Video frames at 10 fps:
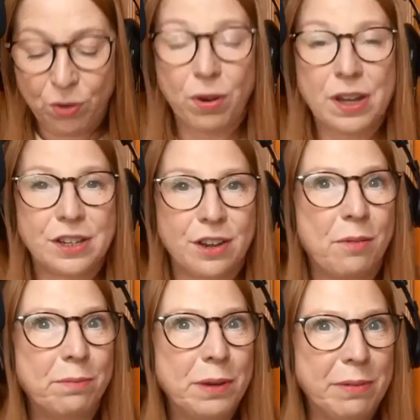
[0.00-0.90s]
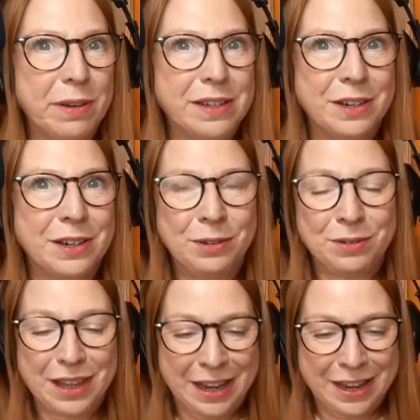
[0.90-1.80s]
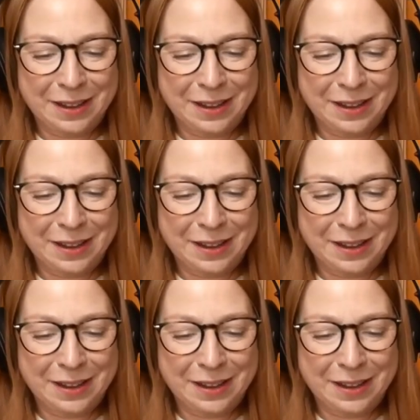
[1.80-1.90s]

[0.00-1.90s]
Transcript: Quite a compliment, don't you think?